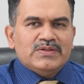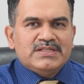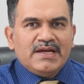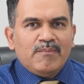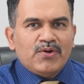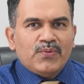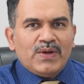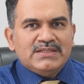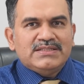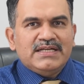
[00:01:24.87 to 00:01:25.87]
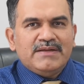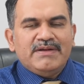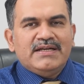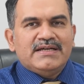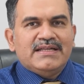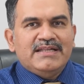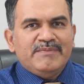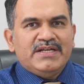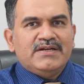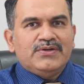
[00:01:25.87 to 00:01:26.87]
say about 1 centimeter,
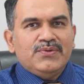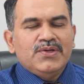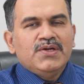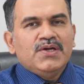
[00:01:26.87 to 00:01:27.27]
limited to